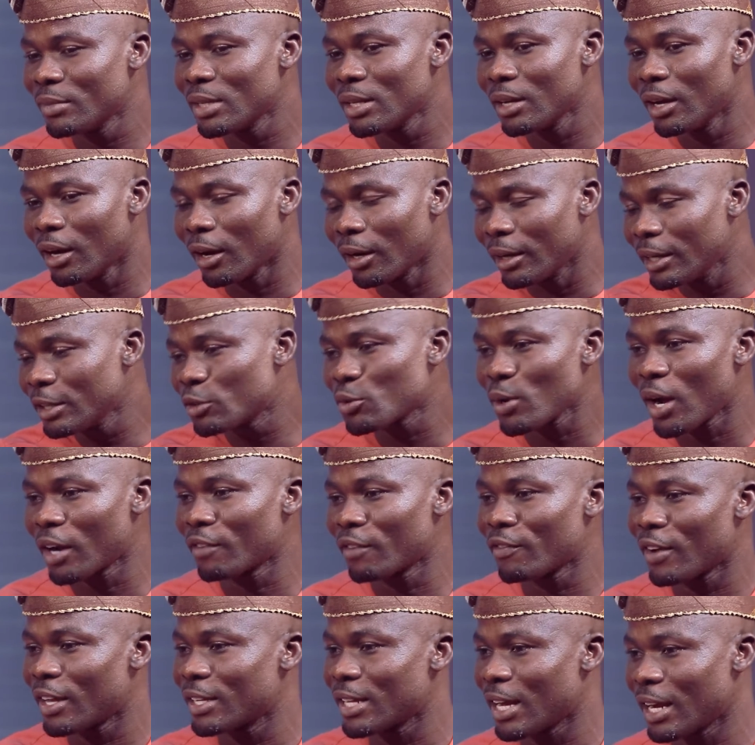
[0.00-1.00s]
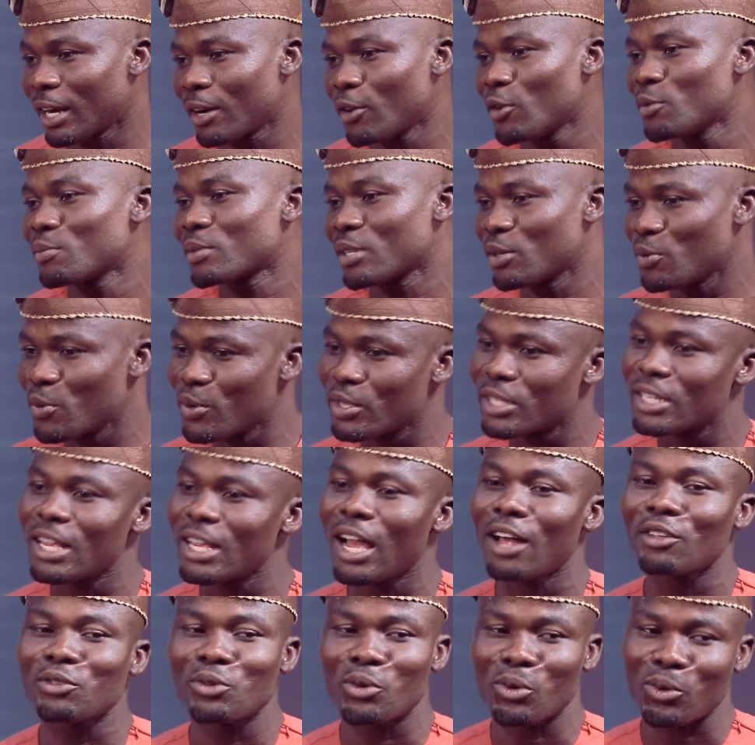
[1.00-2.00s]
little advert that comes in, we still
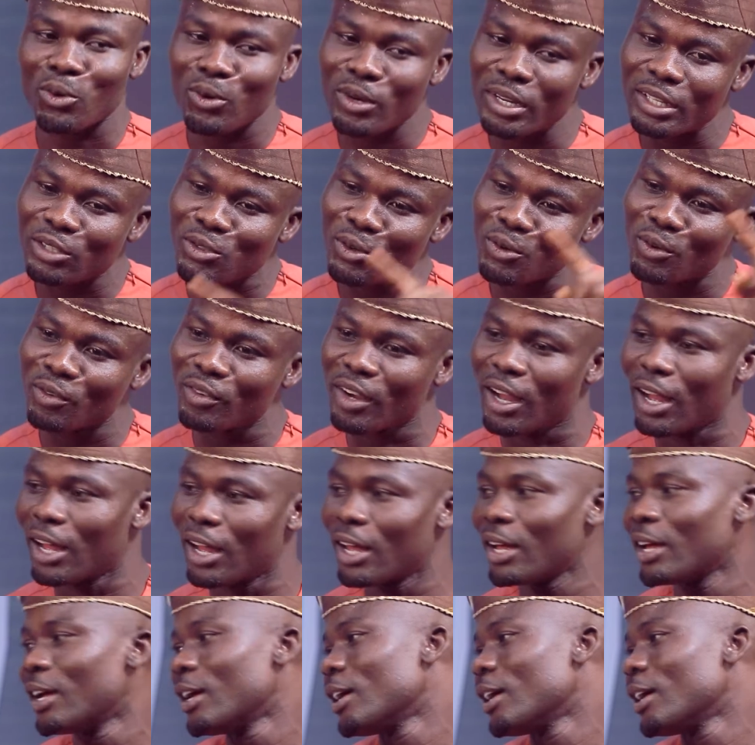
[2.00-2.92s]
have to roll it over